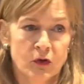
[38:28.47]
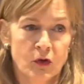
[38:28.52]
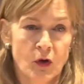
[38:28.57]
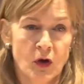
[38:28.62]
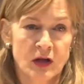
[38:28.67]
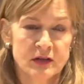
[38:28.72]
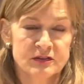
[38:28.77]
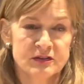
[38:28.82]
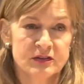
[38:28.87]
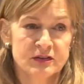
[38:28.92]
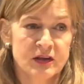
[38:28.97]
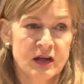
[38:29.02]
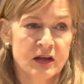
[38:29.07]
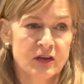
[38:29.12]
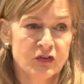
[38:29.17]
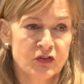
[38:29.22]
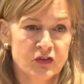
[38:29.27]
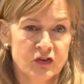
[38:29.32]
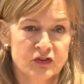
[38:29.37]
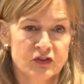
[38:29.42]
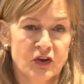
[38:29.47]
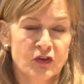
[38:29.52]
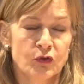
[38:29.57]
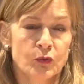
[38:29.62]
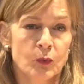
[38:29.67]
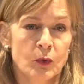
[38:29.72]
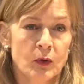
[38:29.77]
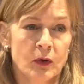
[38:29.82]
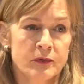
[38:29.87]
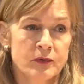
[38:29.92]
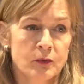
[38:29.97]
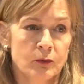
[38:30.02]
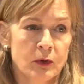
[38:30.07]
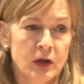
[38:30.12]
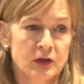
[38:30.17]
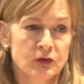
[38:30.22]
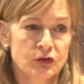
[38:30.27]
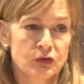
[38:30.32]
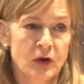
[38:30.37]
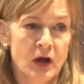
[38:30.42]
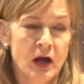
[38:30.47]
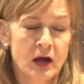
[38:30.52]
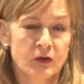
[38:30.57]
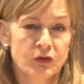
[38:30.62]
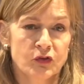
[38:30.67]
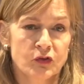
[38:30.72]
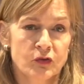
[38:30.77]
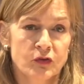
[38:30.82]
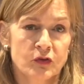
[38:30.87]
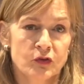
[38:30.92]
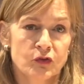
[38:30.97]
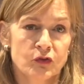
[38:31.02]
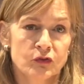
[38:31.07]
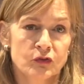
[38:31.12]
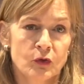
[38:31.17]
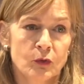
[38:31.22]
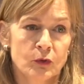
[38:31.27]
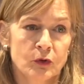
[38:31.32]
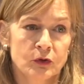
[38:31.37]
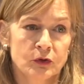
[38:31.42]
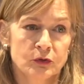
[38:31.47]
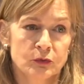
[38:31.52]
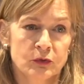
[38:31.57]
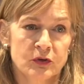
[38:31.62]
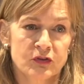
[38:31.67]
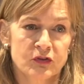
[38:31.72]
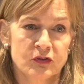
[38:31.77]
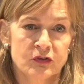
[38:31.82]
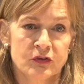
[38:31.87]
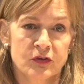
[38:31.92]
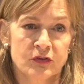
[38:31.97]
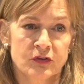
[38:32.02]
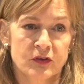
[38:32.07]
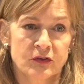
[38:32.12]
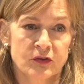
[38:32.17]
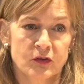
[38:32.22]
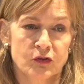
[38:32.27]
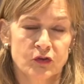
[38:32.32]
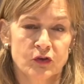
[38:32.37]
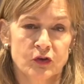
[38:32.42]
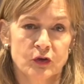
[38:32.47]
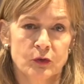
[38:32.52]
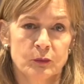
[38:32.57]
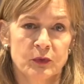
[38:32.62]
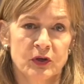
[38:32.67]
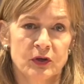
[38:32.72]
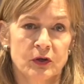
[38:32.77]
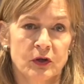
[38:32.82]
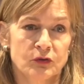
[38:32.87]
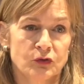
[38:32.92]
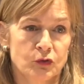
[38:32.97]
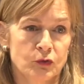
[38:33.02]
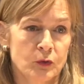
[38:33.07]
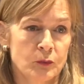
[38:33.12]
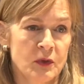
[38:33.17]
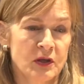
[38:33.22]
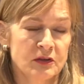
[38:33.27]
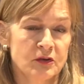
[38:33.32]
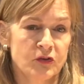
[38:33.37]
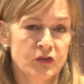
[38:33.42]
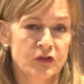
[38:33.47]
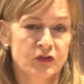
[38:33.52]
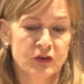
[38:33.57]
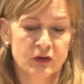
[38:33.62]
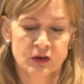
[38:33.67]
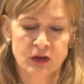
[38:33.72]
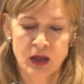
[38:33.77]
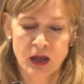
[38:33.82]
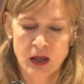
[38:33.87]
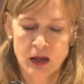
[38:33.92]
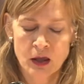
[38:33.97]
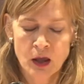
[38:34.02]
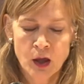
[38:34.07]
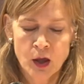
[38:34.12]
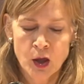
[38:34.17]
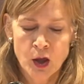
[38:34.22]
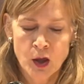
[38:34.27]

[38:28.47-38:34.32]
got today suggests we're on the right track, so there's no good reason to think there's going to be a tremendous delay.